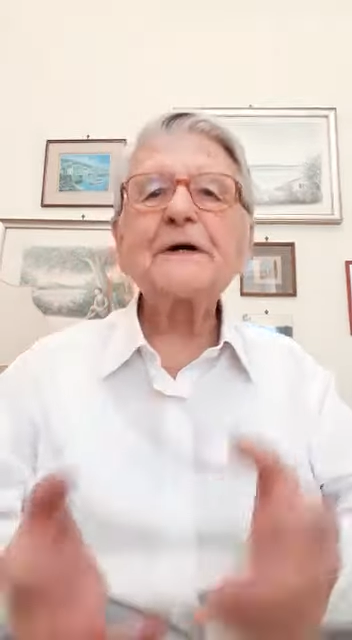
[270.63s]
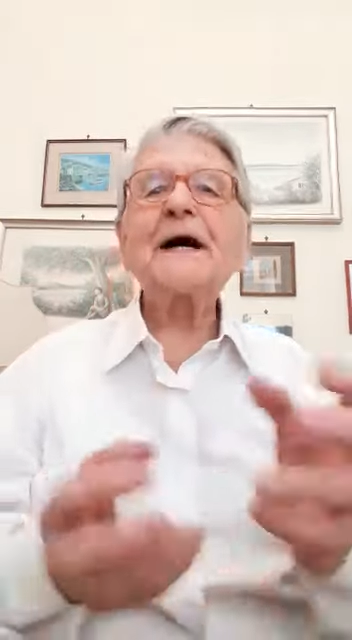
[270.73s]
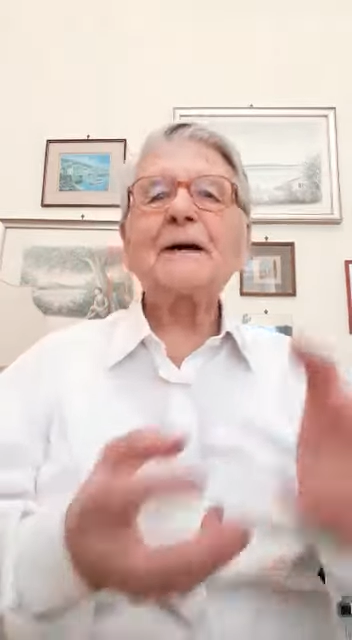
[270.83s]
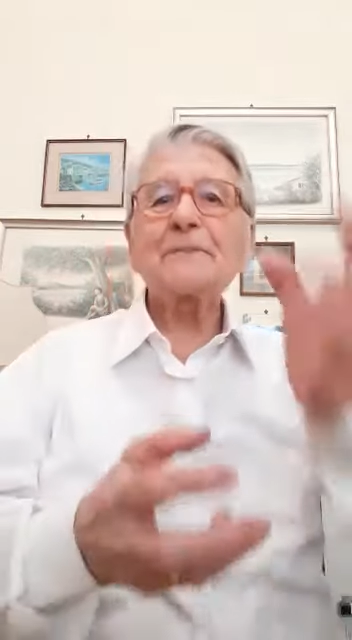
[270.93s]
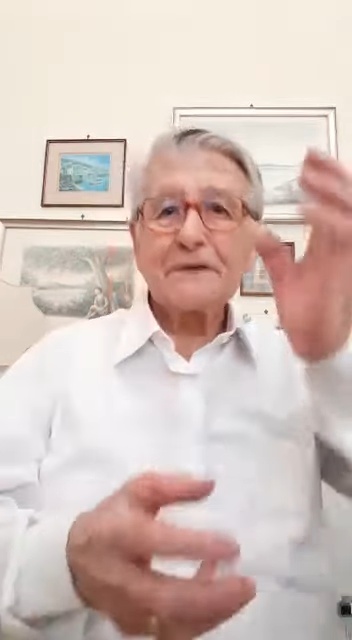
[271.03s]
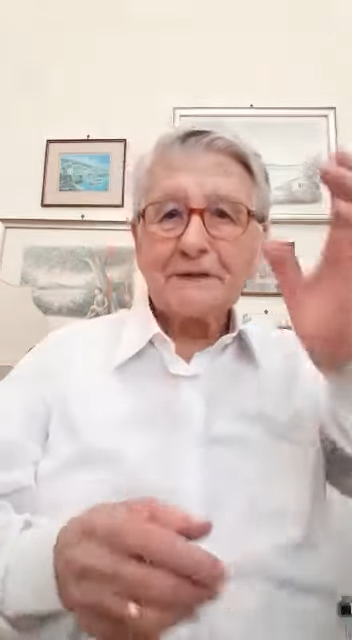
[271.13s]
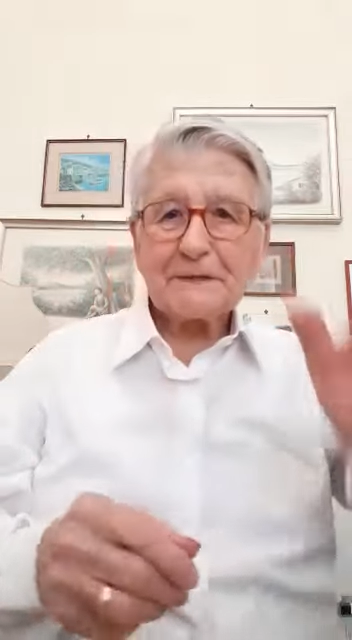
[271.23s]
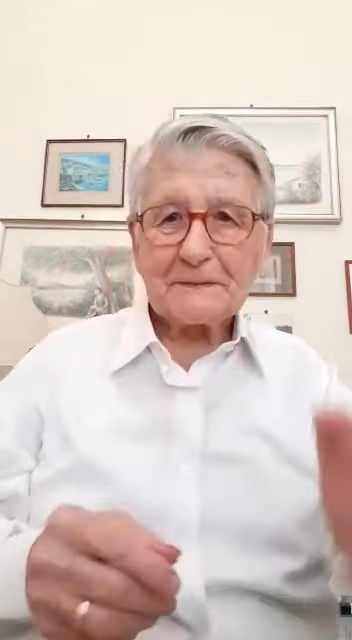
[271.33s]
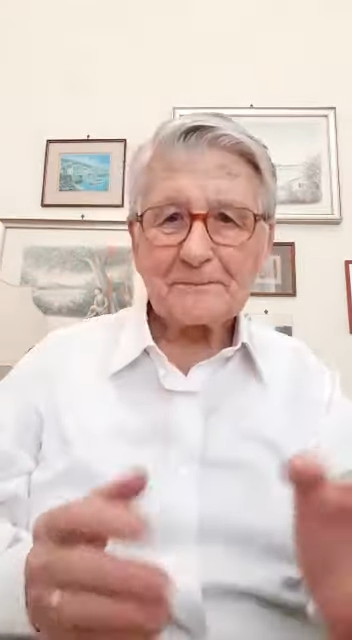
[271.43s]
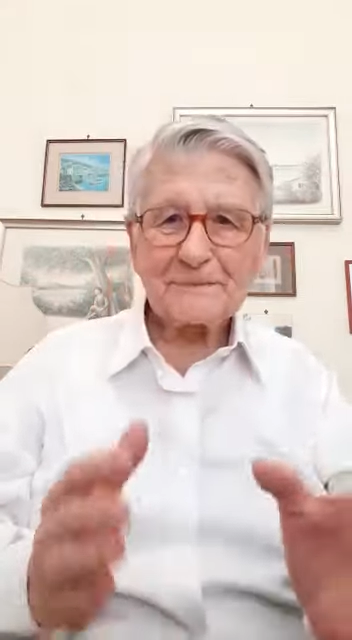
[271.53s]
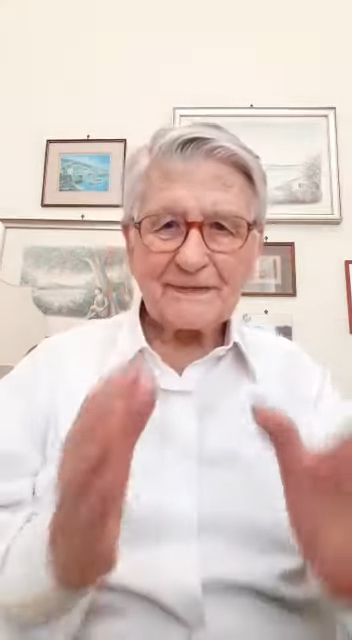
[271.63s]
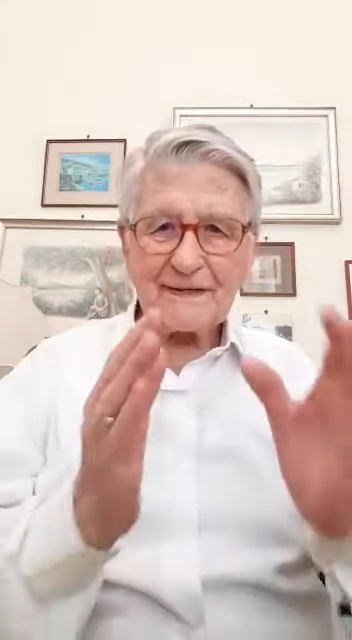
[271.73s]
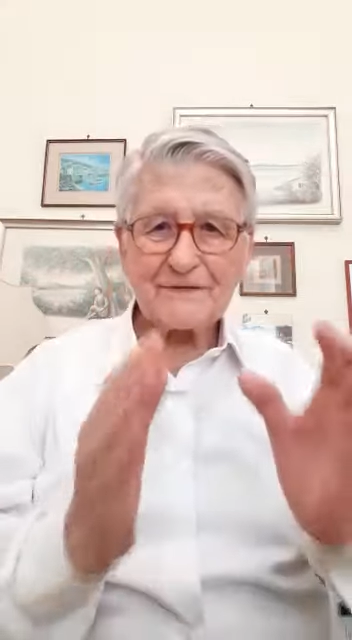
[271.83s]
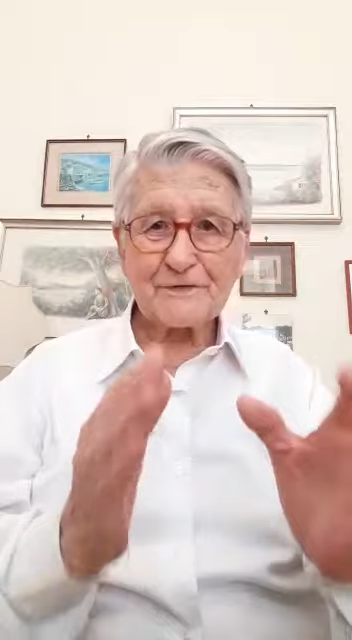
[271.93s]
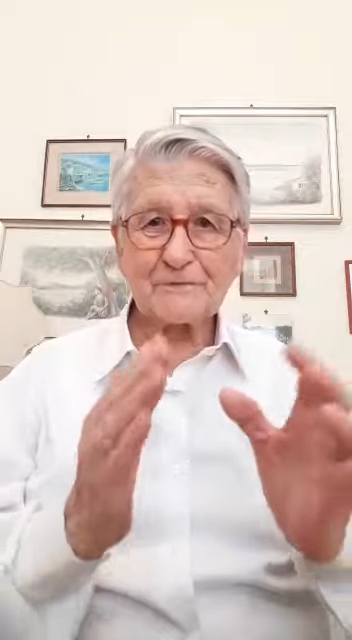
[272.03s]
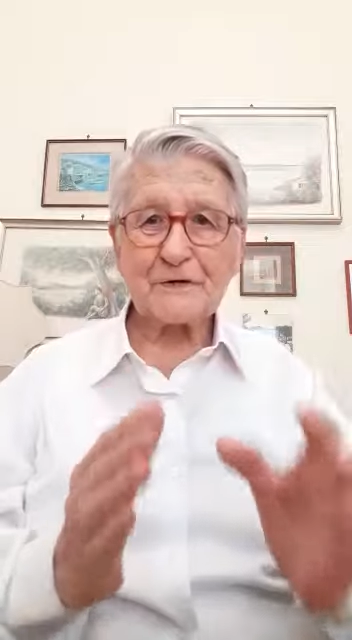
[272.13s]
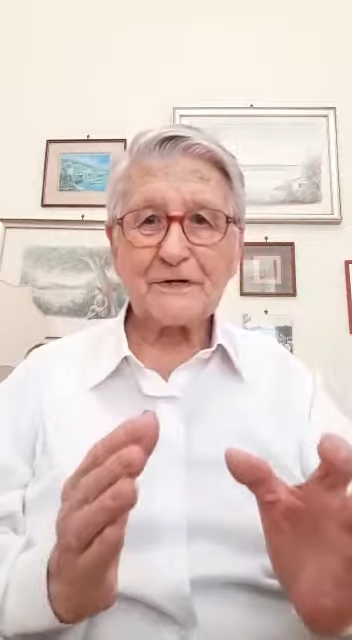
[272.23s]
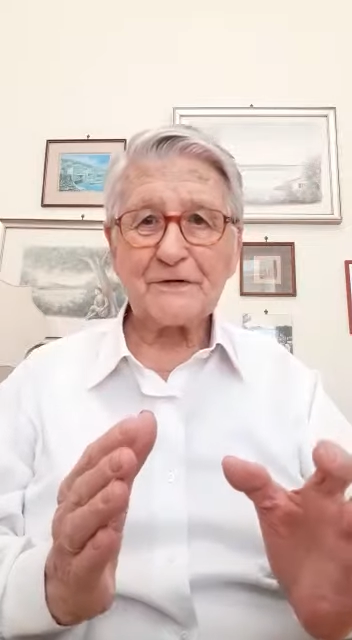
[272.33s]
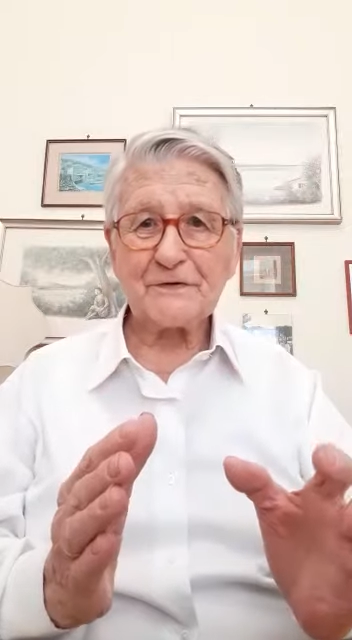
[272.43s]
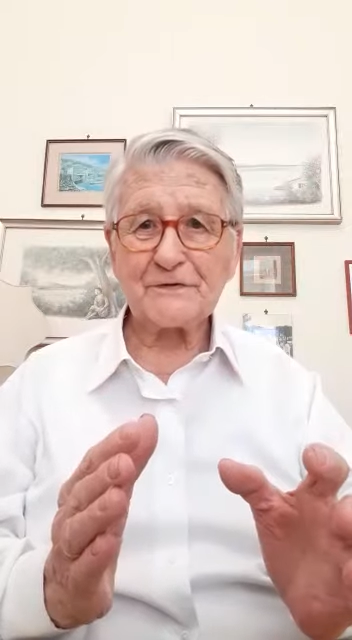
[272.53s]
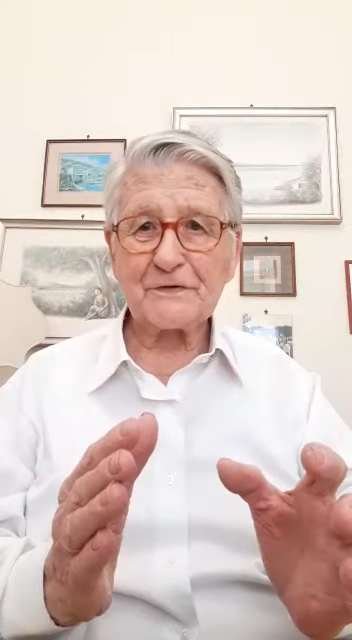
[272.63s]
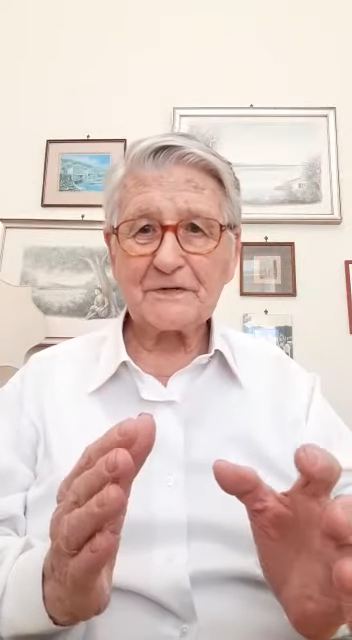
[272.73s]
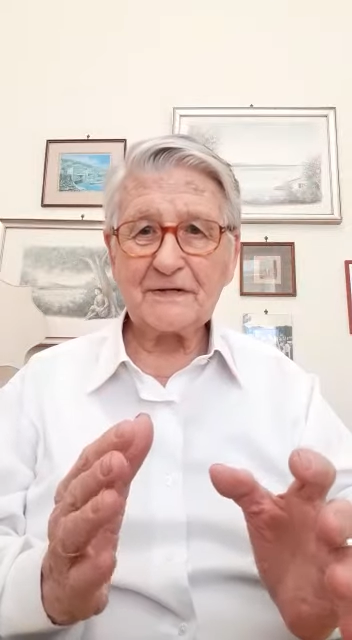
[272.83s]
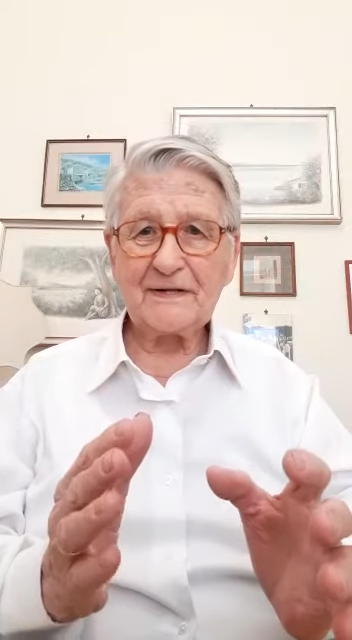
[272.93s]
up the hill. There's the phrase.